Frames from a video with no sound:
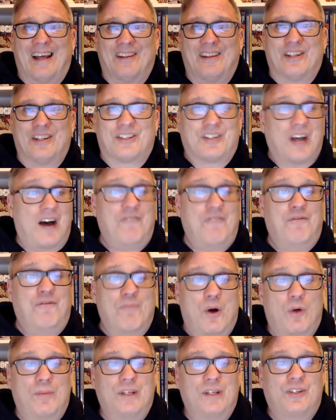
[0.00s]
The tough
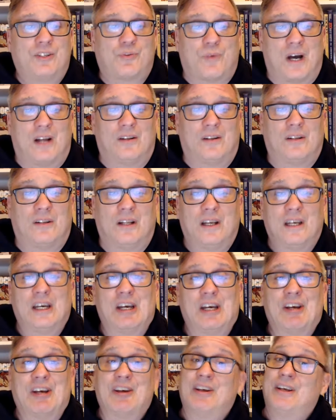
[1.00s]
moments, well,
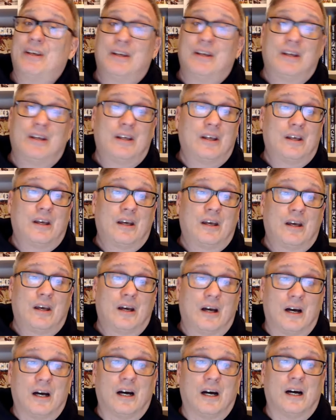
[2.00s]

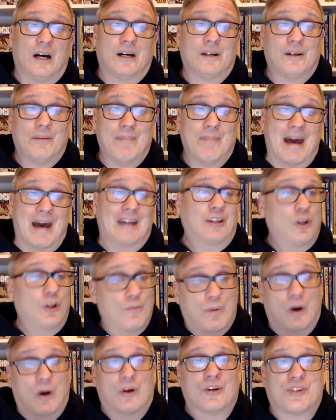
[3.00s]
Mathew
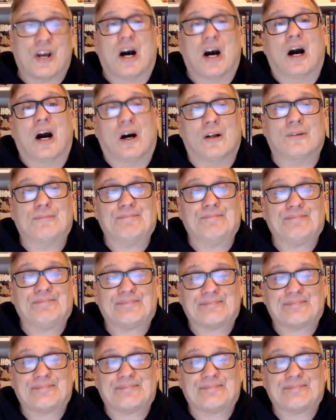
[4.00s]
Barzal,